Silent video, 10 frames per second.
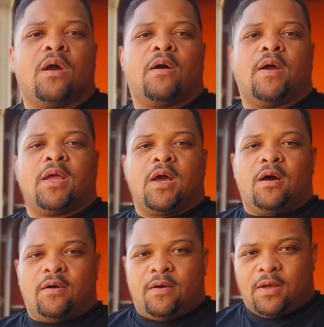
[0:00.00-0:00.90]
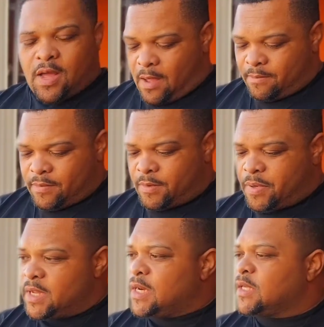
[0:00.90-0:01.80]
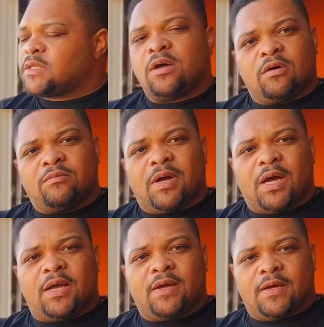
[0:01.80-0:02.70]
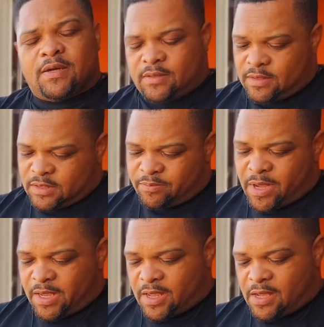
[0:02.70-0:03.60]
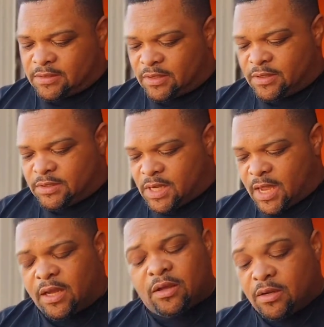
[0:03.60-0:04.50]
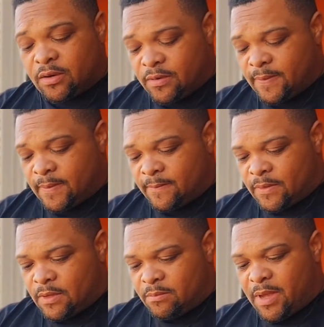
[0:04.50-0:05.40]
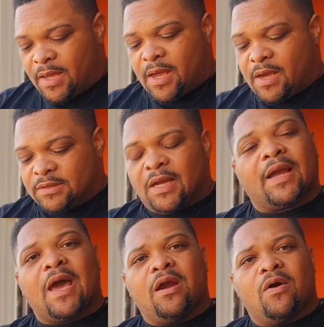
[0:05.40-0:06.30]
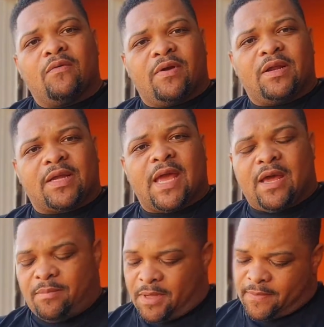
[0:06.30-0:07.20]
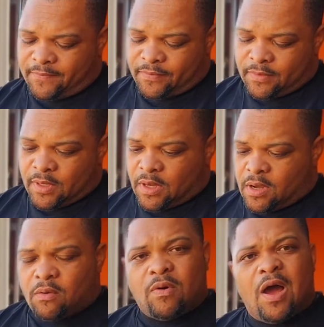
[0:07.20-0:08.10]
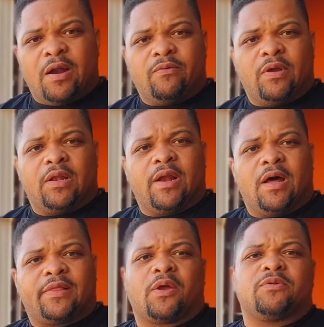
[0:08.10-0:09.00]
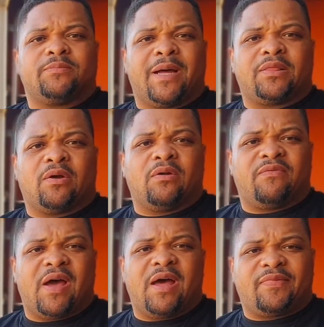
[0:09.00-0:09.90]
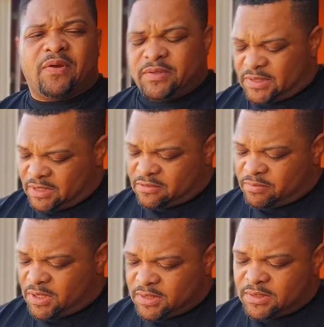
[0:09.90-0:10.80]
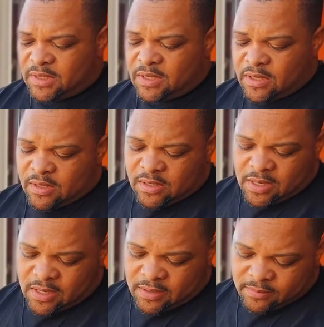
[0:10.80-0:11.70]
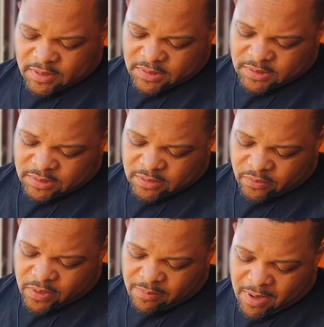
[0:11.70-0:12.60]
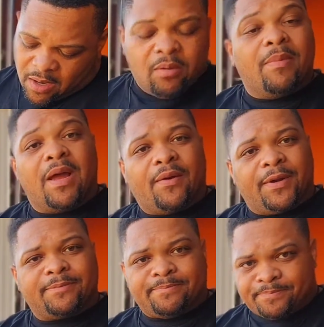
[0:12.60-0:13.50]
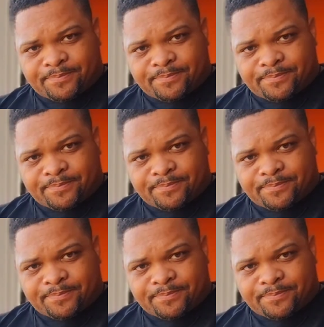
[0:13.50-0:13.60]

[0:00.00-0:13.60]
All right, y'all. I'm putting this on my this bait caster here. It's an angler bait caster. I got it over at Academy. Rod and reel and all, I think it was about 35, 36 bucks. This is a 3 ball bearing.